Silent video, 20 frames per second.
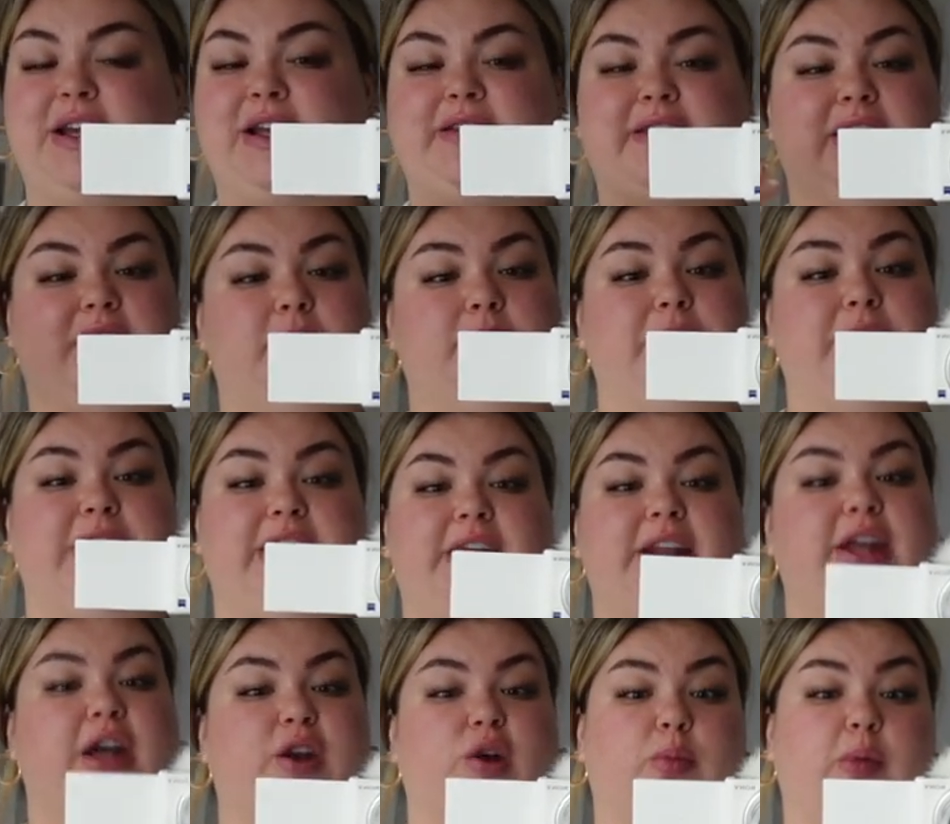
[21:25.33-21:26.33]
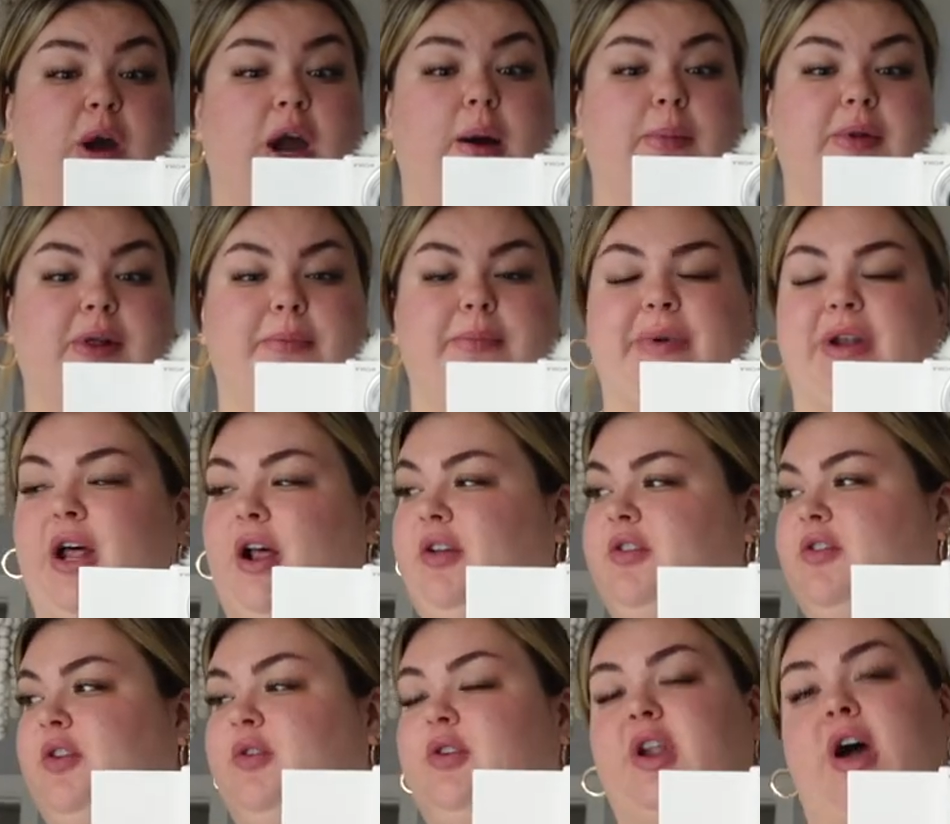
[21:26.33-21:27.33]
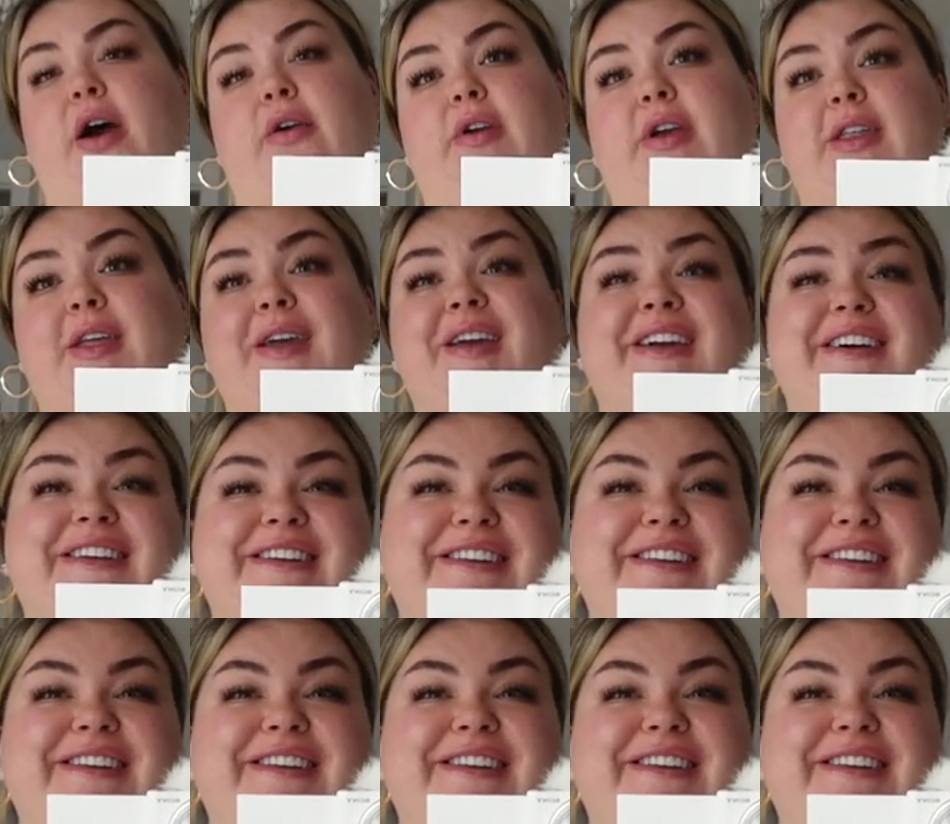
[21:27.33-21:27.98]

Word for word: It's a complete and utter problem, but also not really.